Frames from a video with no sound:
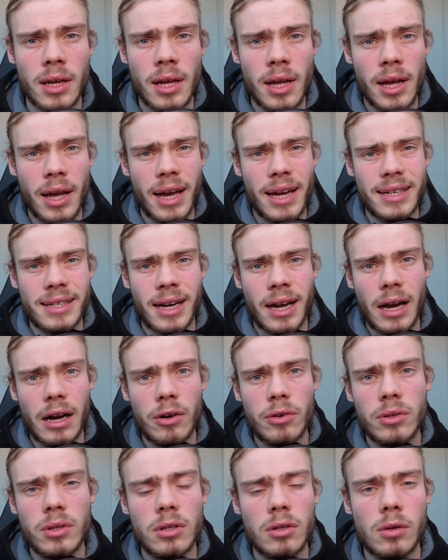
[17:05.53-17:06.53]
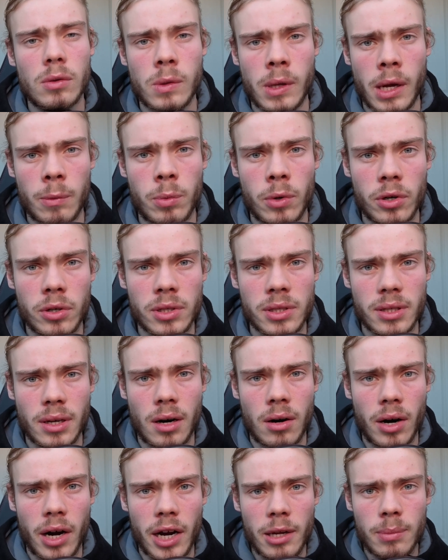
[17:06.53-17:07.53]
and how neural networks
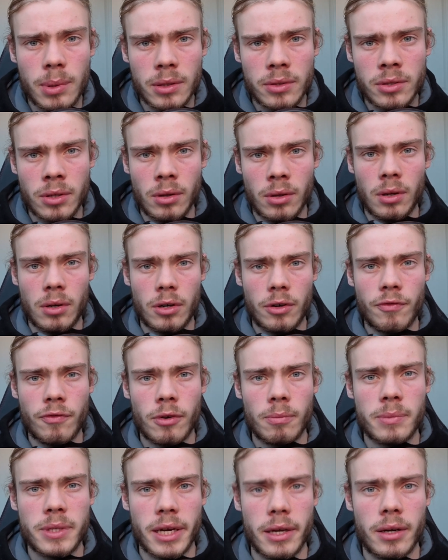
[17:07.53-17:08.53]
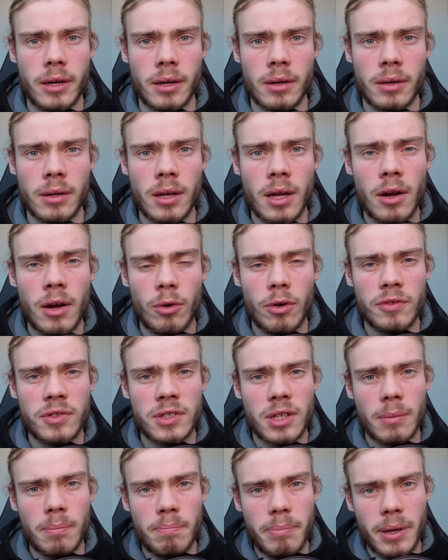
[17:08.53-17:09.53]
are able to learn from data with
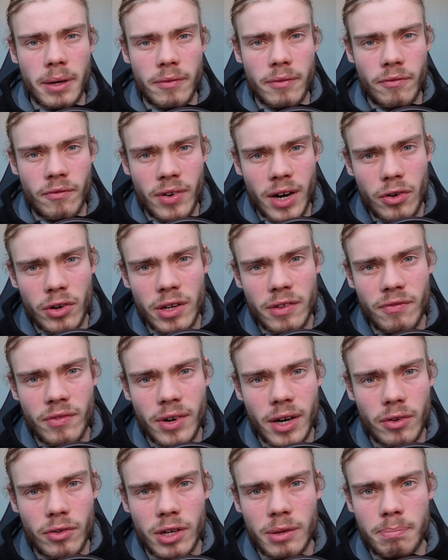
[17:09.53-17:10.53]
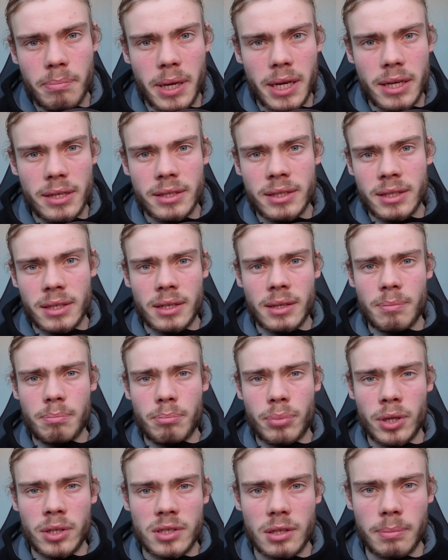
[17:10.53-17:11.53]
some very, very basic
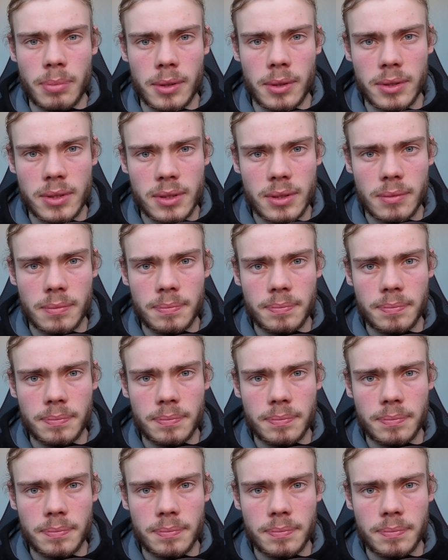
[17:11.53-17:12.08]
principles.